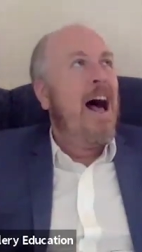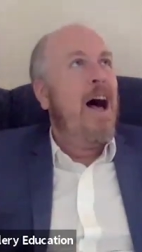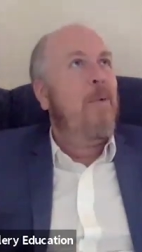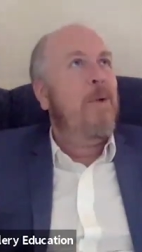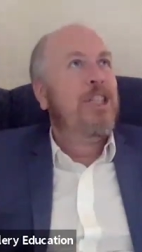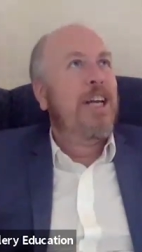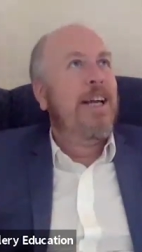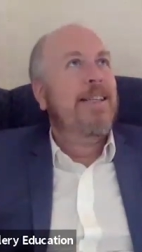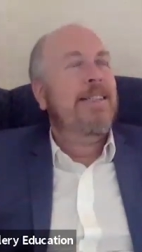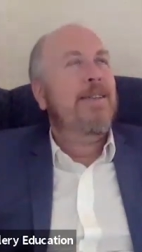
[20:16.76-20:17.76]
uh, which
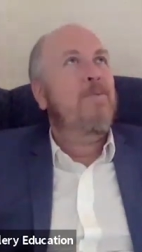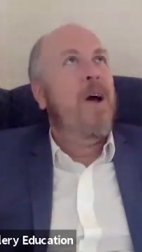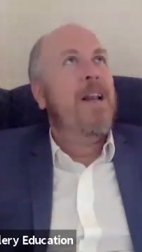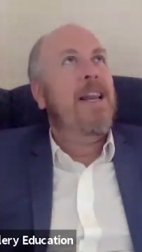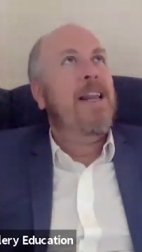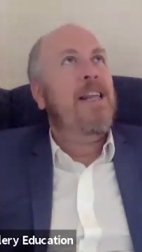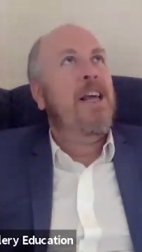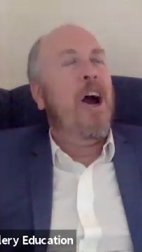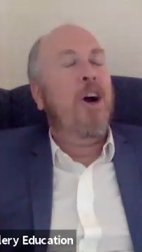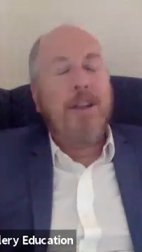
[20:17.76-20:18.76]
is when you,
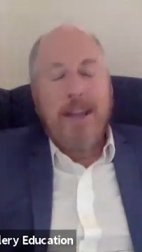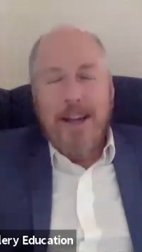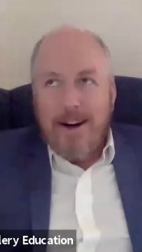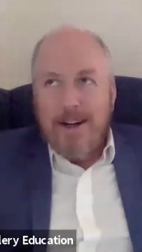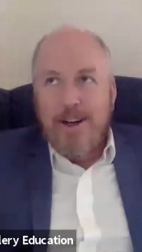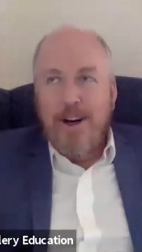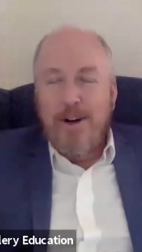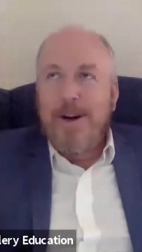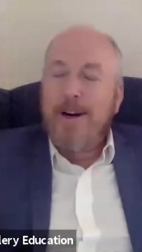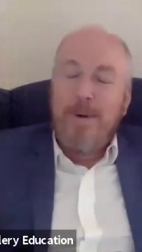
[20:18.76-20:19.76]
earlier in your
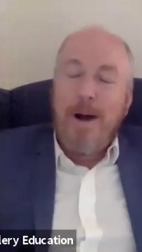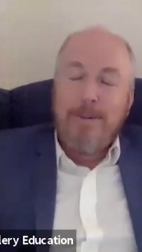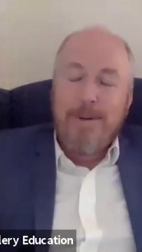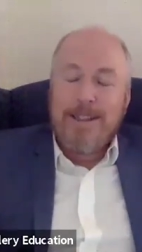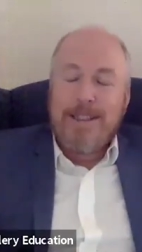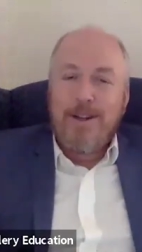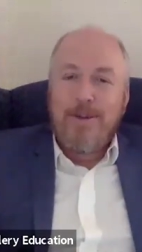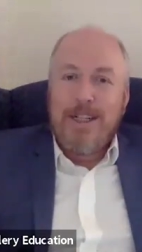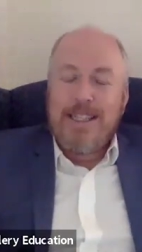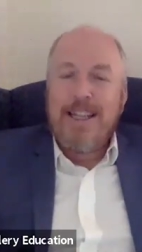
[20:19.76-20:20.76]
career and probably until
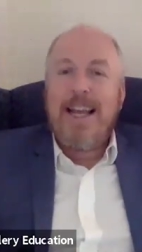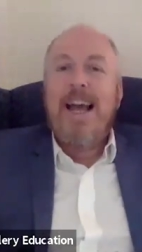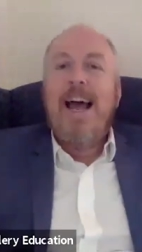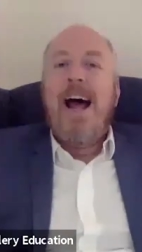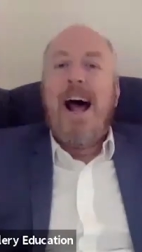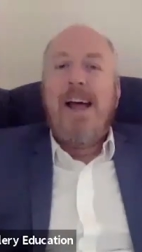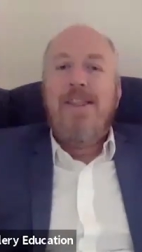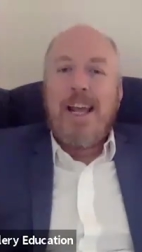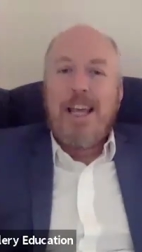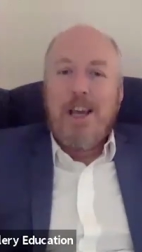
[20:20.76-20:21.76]
recently,
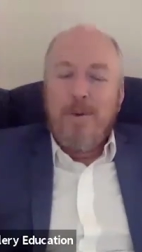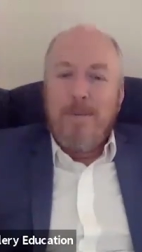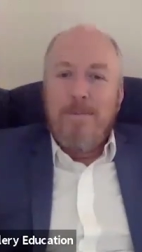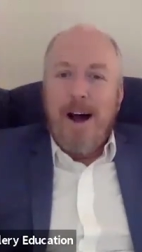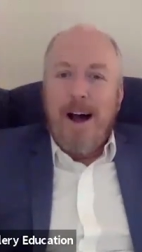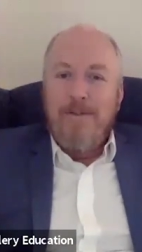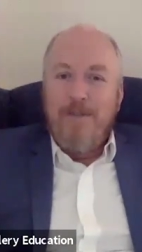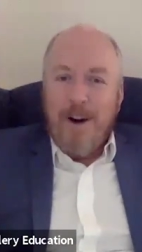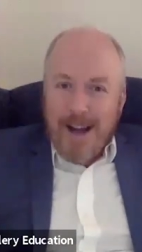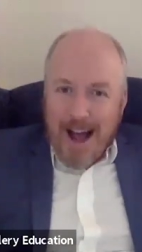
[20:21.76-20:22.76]
that you were uh,
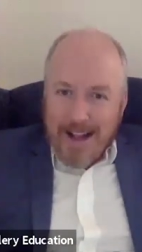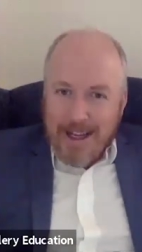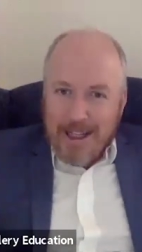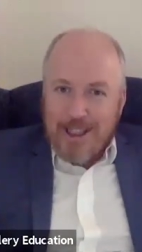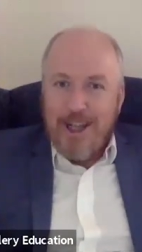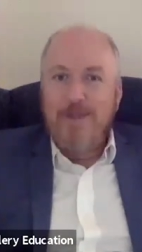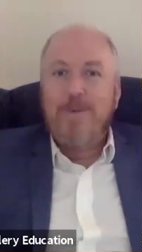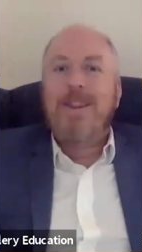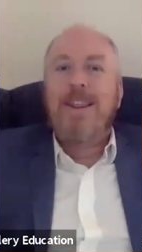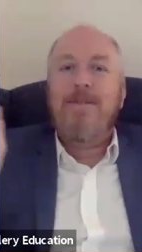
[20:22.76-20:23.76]
very highly concerned
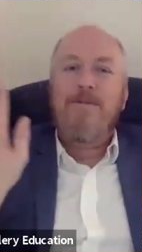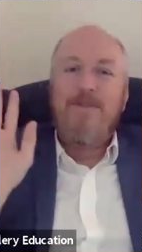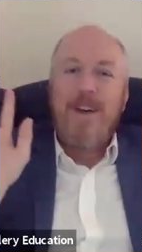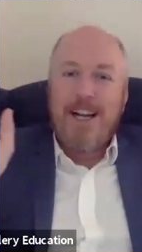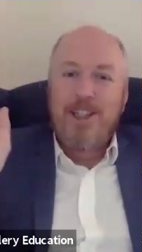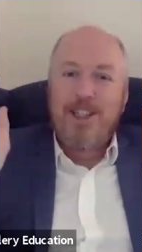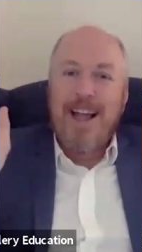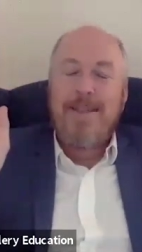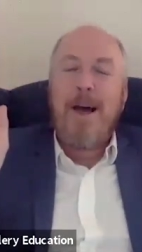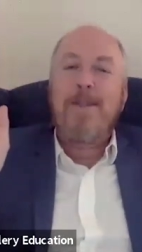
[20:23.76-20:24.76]
with the finish,
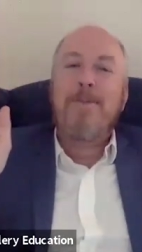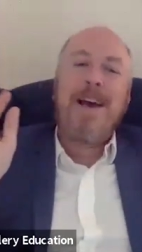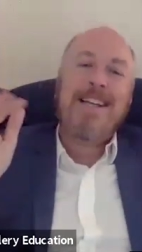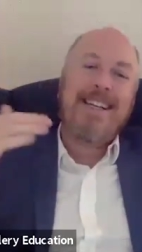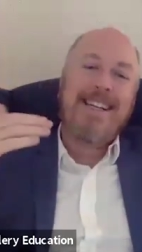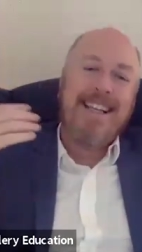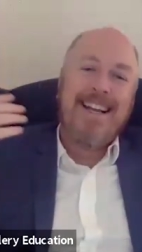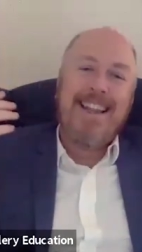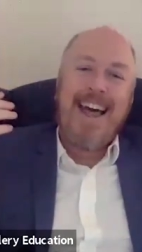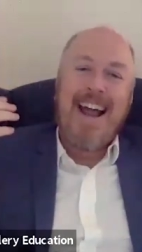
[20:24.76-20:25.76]
that the, the
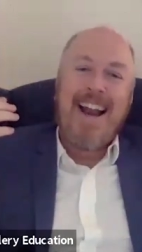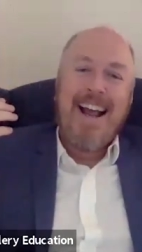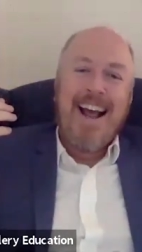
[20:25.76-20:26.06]
basically that